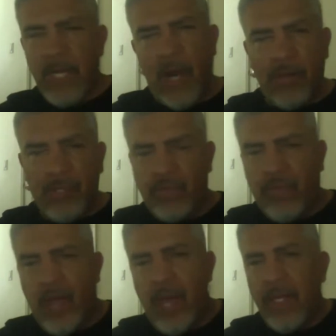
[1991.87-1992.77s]
else is
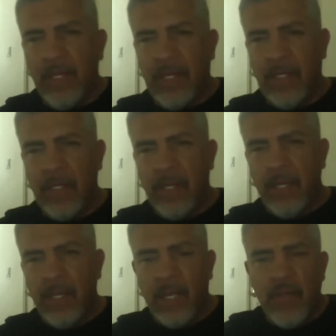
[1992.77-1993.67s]
fighting
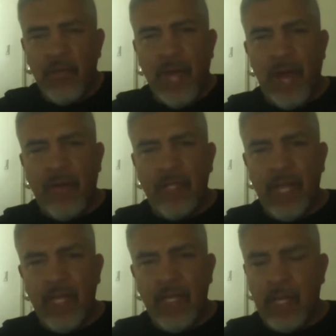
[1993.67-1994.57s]
and you don't have a
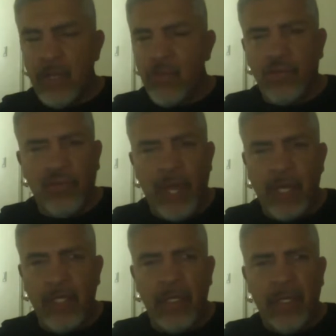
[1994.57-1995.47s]
date and you're
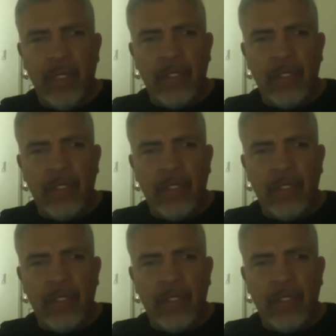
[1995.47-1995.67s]
training,